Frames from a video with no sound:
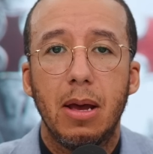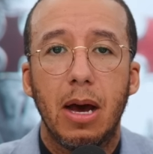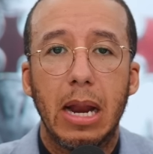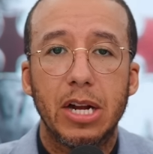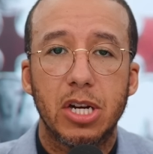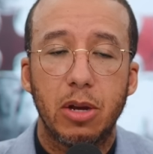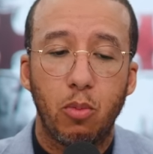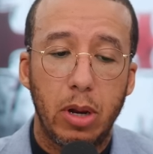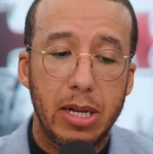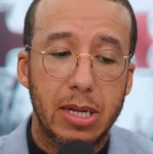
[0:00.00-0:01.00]
And actually,
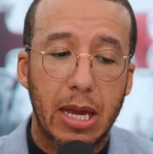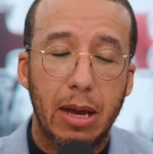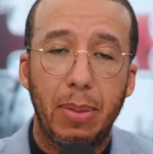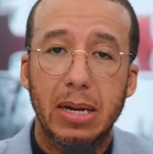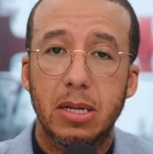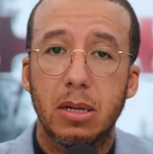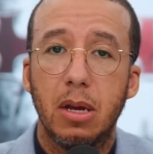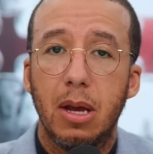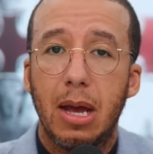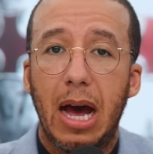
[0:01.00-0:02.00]
we need to get back to
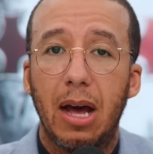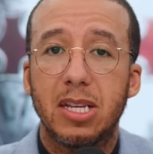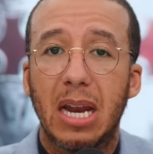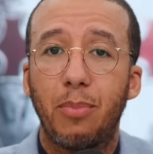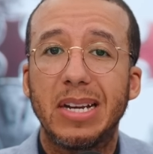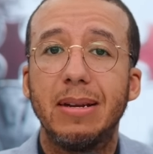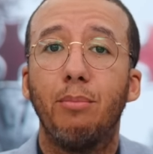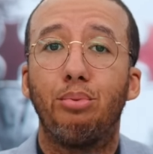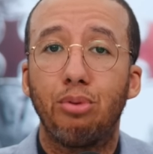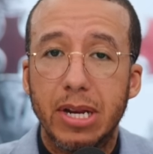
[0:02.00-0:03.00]
celebrating
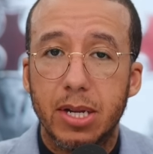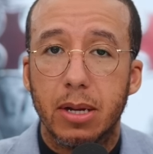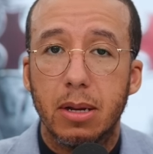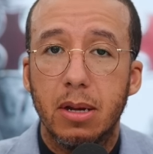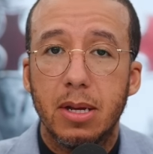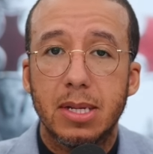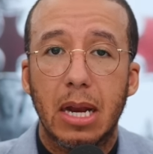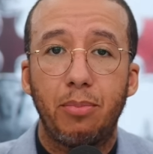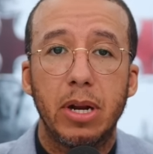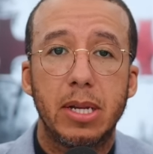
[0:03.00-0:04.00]
Britain,
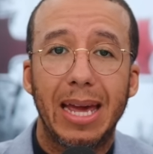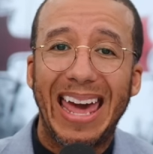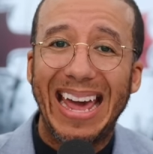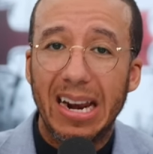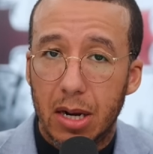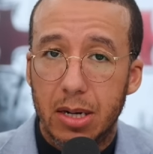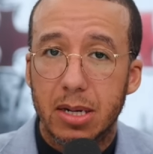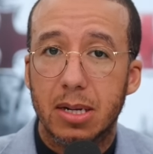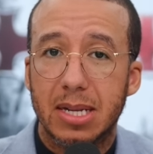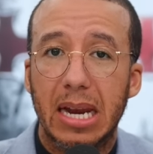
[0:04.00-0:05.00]
celebrating
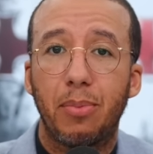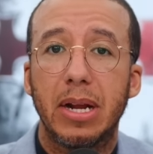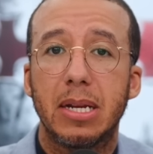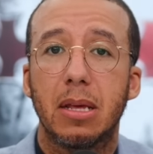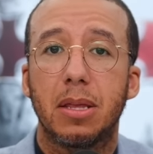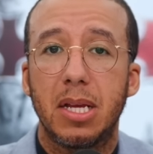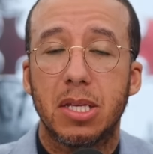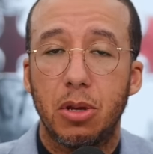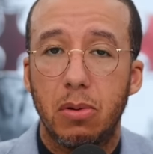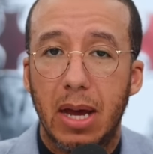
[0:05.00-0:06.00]
England, celebrating the things
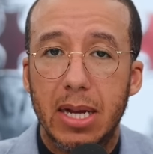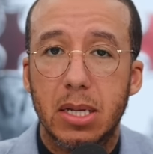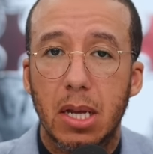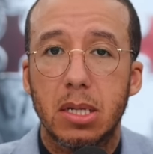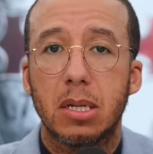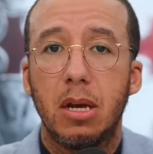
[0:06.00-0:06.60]
that unite us,